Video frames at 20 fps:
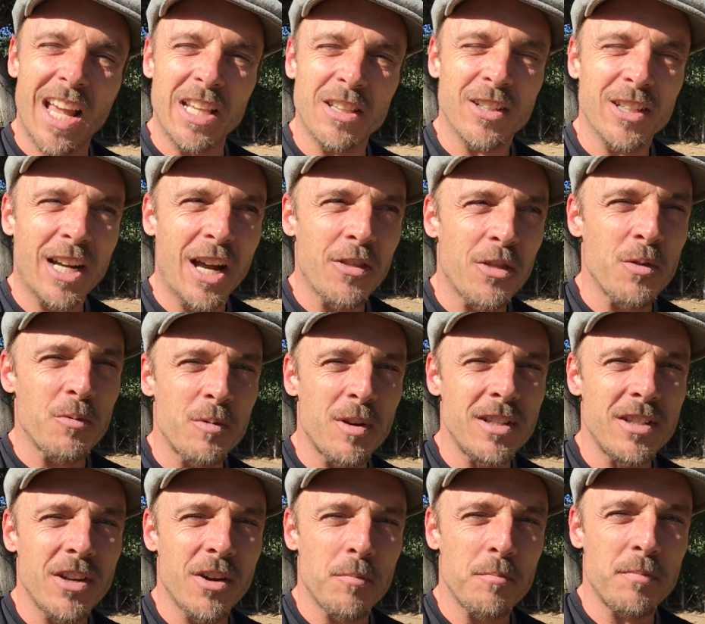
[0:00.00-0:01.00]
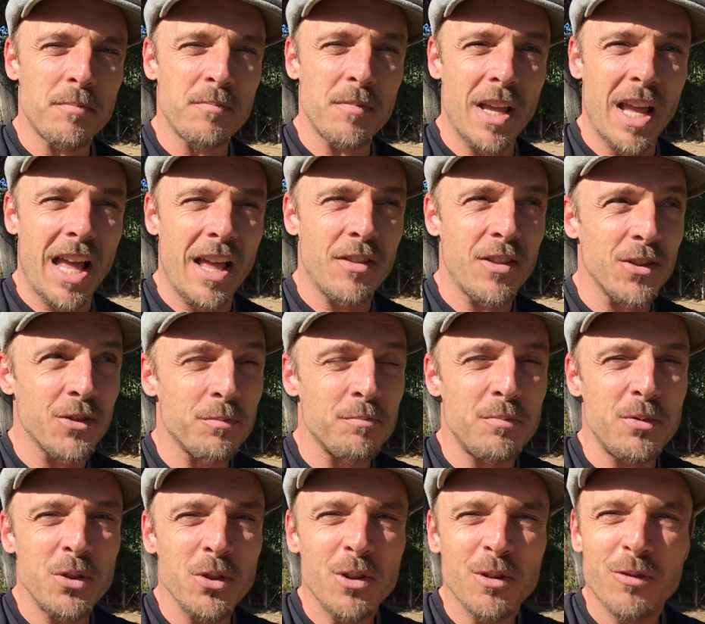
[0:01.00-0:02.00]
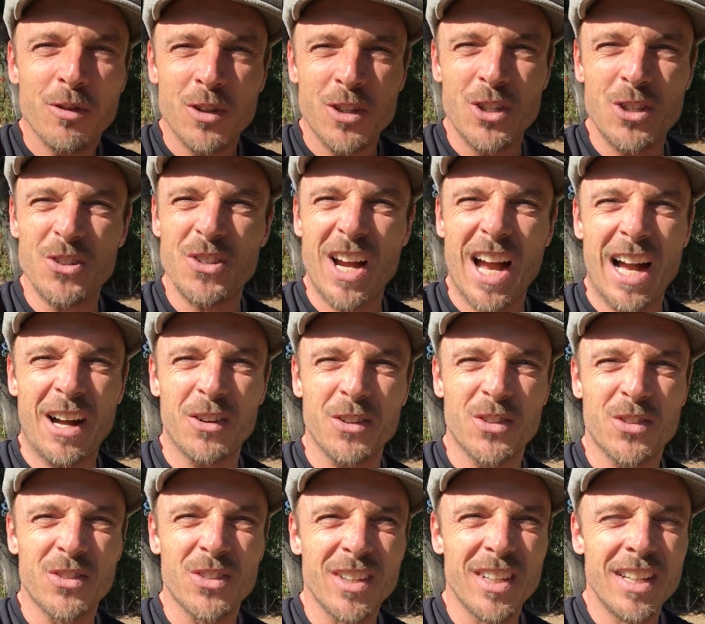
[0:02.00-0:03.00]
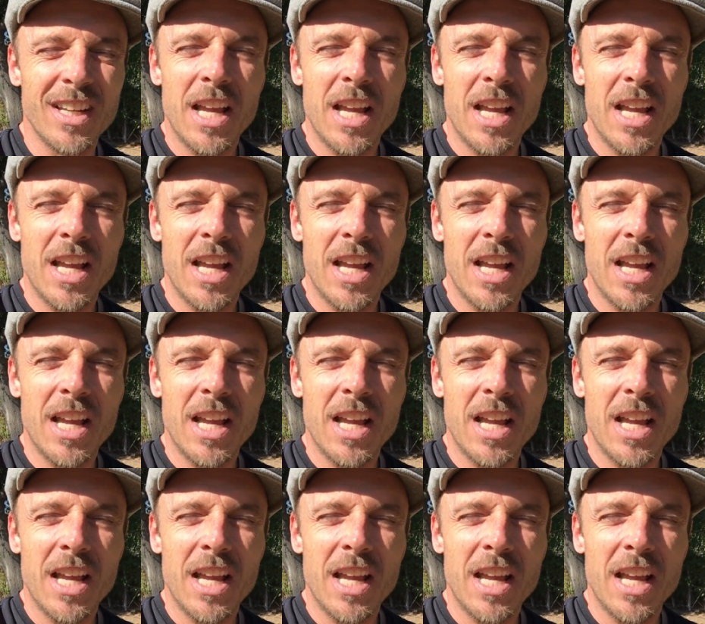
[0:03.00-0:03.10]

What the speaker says: and look out the window at this beautiful, cute house.